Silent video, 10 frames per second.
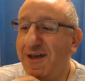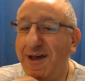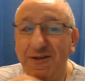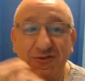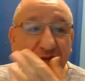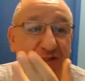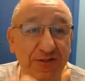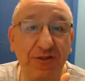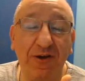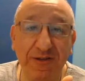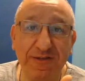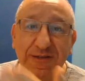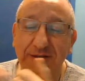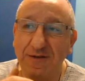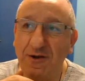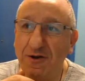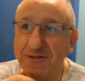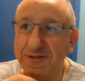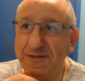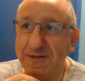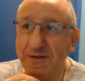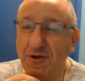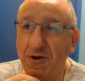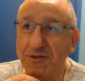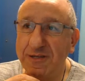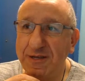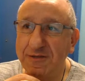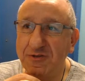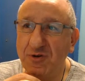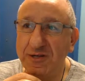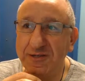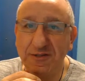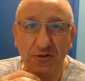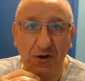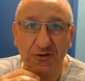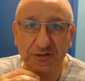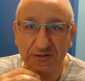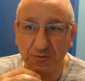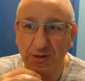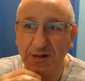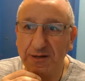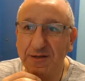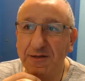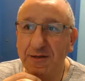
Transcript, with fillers: Uh, so it does causes cause stress in dogs as well.